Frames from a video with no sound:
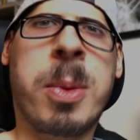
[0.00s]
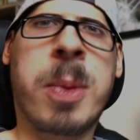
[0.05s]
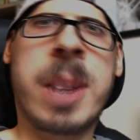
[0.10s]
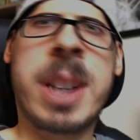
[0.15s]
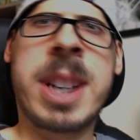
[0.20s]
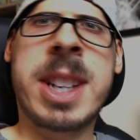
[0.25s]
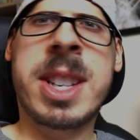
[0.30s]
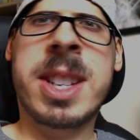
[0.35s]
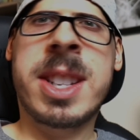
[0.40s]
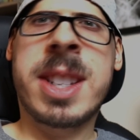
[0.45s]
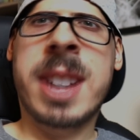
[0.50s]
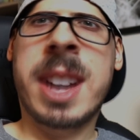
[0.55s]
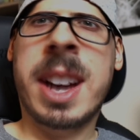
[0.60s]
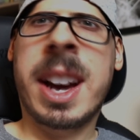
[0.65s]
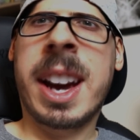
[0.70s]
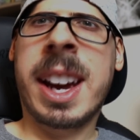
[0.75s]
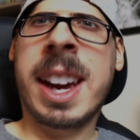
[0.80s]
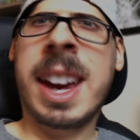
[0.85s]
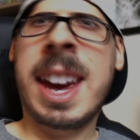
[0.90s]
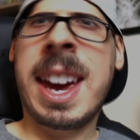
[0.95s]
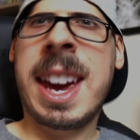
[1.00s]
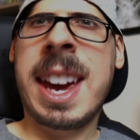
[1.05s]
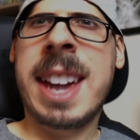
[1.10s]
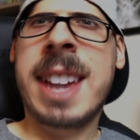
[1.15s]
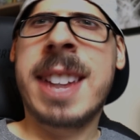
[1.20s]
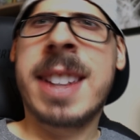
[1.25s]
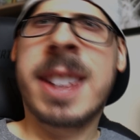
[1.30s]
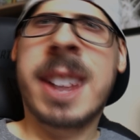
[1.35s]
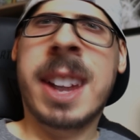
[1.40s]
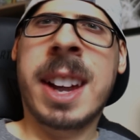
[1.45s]
register a key to
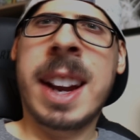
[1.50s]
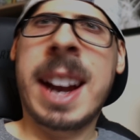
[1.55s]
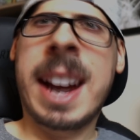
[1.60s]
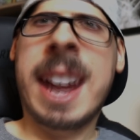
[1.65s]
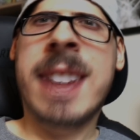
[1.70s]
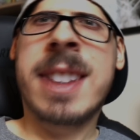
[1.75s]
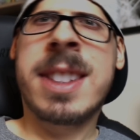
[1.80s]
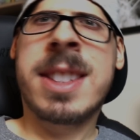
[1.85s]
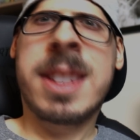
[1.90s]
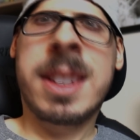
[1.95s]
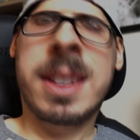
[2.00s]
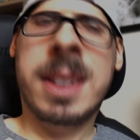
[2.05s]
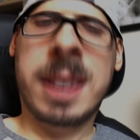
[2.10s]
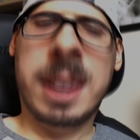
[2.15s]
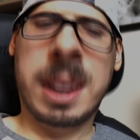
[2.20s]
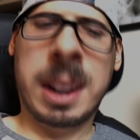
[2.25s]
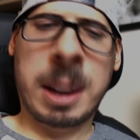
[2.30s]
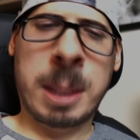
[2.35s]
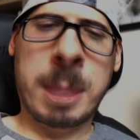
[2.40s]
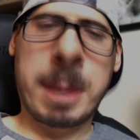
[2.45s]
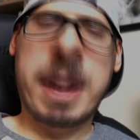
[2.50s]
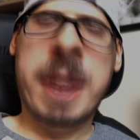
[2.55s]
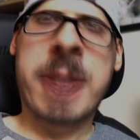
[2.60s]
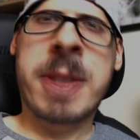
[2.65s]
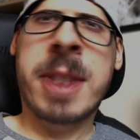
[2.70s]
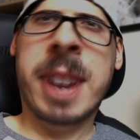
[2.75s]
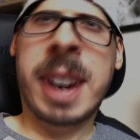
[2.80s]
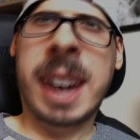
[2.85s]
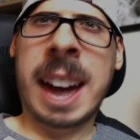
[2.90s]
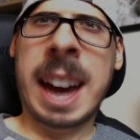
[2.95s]
connect to the LaMetric
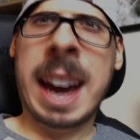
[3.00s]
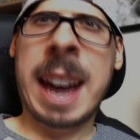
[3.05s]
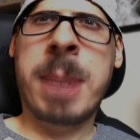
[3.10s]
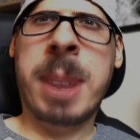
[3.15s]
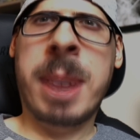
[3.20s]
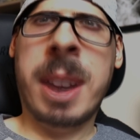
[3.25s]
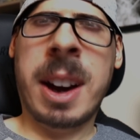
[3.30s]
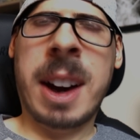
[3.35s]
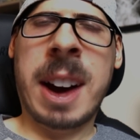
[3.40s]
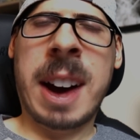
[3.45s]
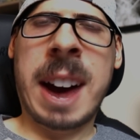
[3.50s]
API,